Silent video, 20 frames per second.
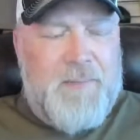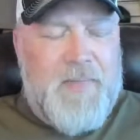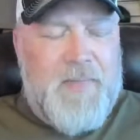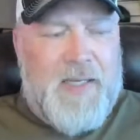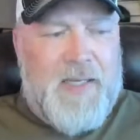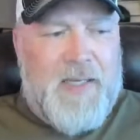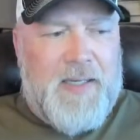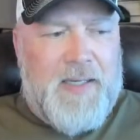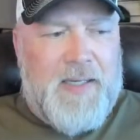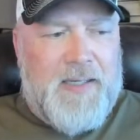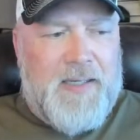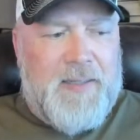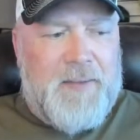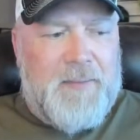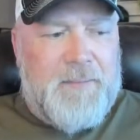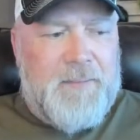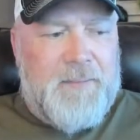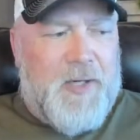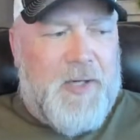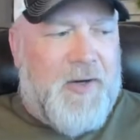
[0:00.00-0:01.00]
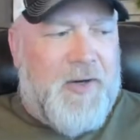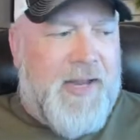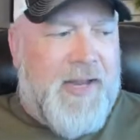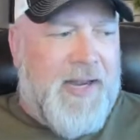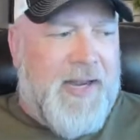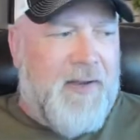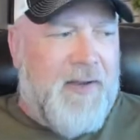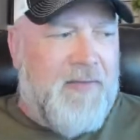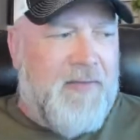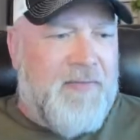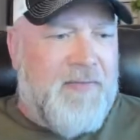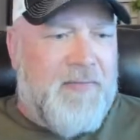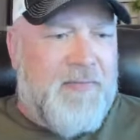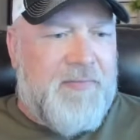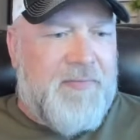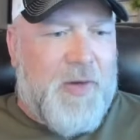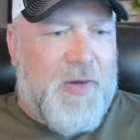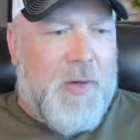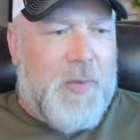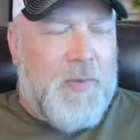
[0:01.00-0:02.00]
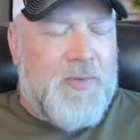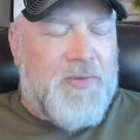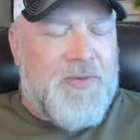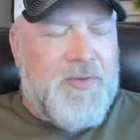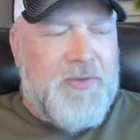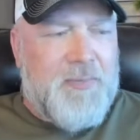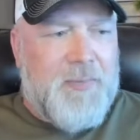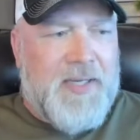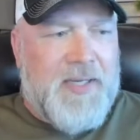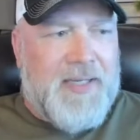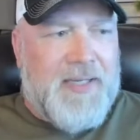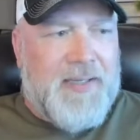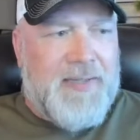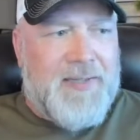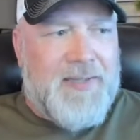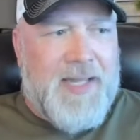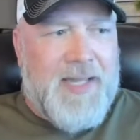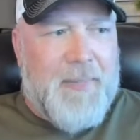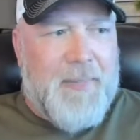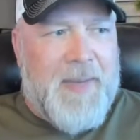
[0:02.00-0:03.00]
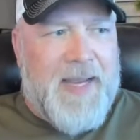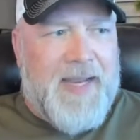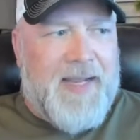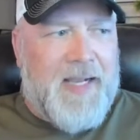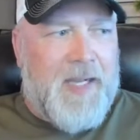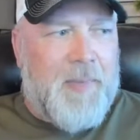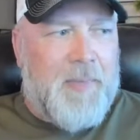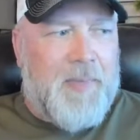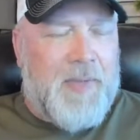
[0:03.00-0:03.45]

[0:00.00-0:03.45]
our native folks because they make up